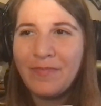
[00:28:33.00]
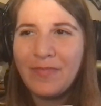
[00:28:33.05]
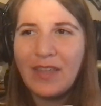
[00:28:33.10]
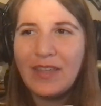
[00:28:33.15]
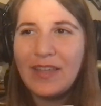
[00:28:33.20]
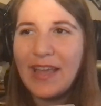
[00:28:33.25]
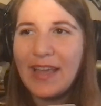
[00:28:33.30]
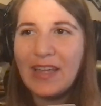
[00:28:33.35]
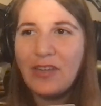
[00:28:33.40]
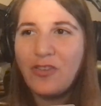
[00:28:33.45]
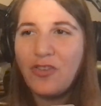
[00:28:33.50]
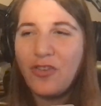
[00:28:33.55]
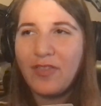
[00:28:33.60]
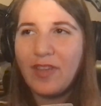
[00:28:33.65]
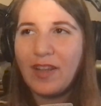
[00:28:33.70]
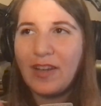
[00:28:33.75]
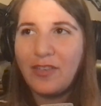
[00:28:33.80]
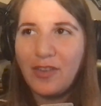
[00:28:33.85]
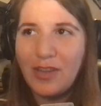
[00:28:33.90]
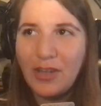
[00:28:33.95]
you
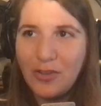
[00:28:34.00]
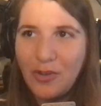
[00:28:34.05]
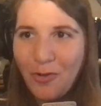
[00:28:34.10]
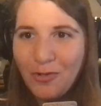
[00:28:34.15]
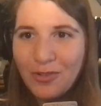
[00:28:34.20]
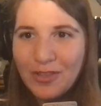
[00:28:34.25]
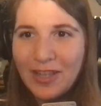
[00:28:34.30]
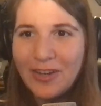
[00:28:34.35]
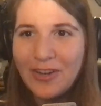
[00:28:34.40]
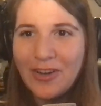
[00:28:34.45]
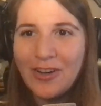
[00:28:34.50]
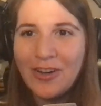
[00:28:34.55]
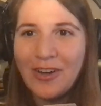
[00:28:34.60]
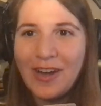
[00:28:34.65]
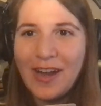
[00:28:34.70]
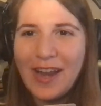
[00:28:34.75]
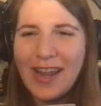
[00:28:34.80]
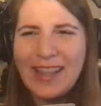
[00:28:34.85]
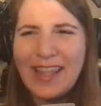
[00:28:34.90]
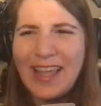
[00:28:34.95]
just you don't
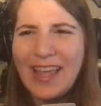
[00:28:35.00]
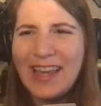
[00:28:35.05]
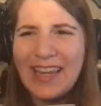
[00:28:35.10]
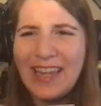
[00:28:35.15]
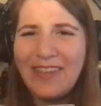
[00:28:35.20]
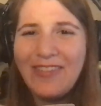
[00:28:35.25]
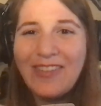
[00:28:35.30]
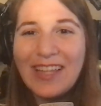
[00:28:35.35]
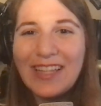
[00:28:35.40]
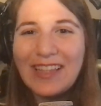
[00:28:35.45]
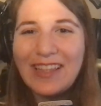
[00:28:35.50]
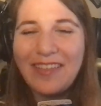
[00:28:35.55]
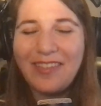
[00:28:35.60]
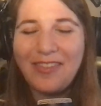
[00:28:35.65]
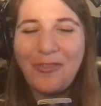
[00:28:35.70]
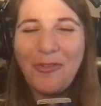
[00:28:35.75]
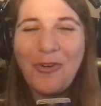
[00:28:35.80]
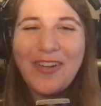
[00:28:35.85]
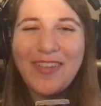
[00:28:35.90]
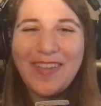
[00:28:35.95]
litter. And then even like the
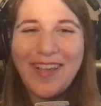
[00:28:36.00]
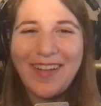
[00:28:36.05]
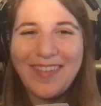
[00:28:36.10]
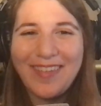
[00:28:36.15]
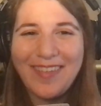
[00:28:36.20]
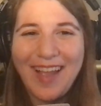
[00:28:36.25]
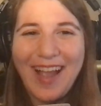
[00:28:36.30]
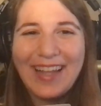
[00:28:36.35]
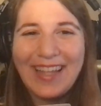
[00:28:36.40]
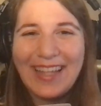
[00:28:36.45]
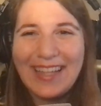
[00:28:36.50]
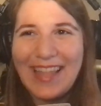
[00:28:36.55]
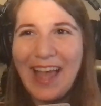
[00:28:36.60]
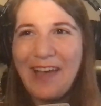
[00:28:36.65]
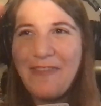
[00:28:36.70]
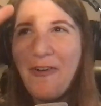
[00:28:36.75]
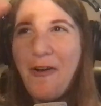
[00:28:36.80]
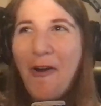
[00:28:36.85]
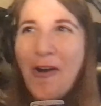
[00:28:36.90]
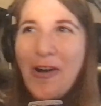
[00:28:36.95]
stores outside, like they
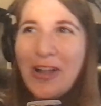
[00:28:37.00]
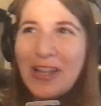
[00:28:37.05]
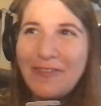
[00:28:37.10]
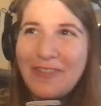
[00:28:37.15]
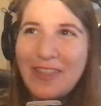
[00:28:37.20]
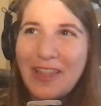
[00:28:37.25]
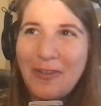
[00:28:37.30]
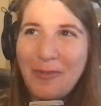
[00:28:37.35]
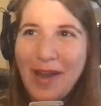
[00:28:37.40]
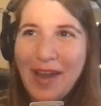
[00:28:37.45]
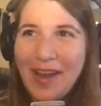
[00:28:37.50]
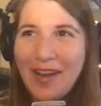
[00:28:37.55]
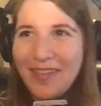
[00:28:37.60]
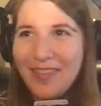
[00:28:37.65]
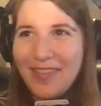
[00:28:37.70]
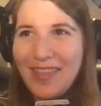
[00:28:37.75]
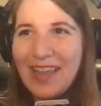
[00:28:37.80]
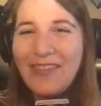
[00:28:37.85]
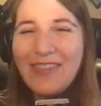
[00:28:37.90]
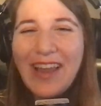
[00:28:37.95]
have all of their
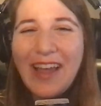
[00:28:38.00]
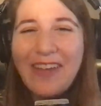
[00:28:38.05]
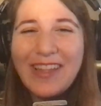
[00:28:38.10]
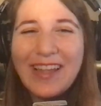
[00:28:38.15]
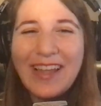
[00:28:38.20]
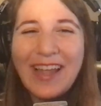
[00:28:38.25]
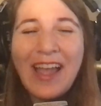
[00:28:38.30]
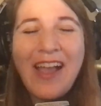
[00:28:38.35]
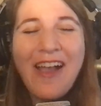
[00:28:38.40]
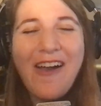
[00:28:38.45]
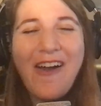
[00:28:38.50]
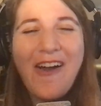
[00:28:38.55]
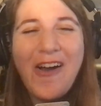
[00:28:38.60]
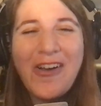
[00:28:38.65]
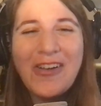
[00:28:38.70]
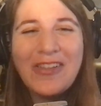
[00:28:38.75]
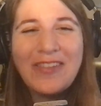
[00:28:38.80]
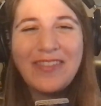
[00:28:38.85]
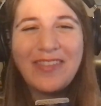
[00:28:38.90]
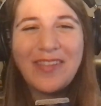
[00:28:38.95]
wares. They even have like
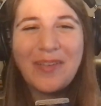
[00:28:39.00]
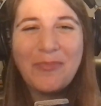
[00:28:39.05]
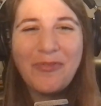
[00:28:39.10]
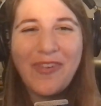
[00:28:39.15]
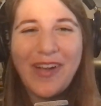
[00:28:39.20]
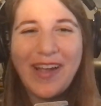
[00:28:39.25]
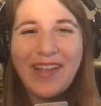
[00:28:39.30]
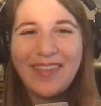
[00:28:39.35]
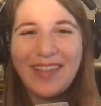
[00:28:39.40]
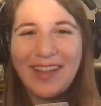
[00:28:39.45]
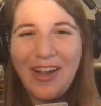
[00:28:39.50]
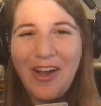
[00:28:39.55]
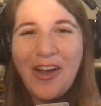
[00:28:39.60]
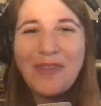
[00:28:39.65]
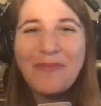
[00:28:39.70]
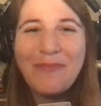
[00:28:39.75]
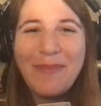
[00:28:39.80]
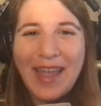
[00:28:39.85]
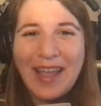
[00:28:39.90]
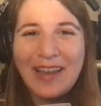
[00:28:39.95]
unsupervised, like
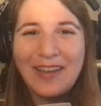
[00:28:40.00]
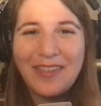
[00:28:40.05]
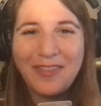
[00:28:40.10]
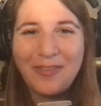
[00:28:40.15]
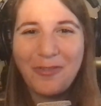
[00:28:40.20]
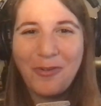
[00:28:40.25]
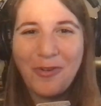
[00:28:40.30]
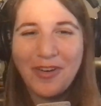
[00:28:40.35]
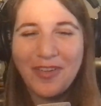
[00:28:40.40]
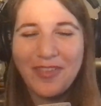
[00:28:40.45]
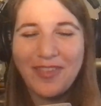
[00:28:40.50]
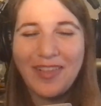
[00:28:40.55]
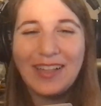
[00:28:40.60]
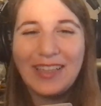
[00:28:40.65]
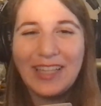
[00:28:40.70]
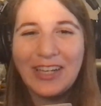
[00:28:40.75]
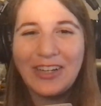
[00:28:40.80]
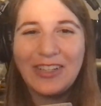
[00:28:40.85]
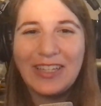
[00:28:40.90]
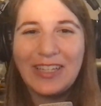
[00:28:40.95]
unmanned stores, like
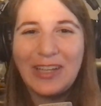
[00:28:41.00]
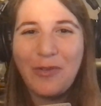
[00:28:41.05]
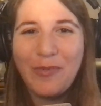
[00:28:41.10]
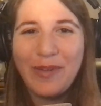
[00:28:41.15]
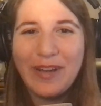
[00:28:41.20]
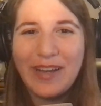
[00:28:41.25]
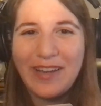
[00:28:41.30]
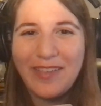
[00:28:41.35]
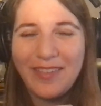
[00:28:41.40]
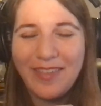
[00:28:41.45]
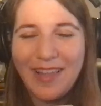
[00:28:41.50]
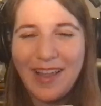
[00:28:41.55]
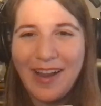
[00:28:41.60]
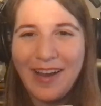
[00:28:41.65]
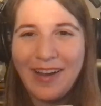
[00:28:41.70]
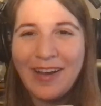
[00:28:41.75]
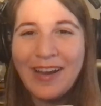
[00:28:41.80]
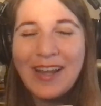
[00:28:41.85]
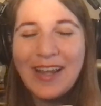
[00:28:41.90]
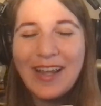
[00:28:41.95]
literally nobody is
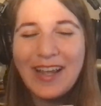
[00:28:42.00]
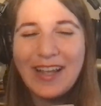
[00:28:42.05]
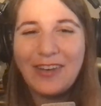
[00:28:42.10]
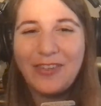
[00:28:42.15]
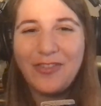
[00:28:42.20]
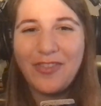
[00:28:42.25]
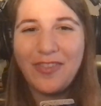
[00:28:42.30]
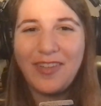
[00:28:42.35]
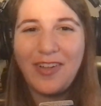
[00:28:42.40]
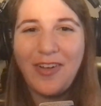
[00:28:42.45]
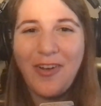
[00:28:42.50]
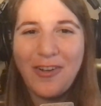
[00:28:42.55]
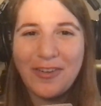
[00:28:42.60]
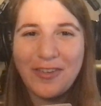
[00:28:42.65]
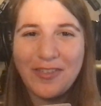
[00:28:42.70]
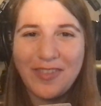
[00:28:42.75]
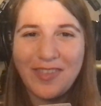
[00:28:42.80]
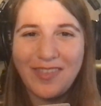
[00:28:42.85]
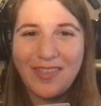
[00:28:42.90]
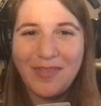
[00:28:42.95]
there. And it's just the honor
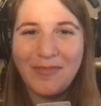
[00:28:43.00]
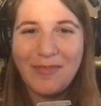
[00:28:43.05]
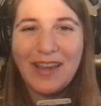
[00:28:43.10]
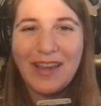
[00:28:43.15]
system that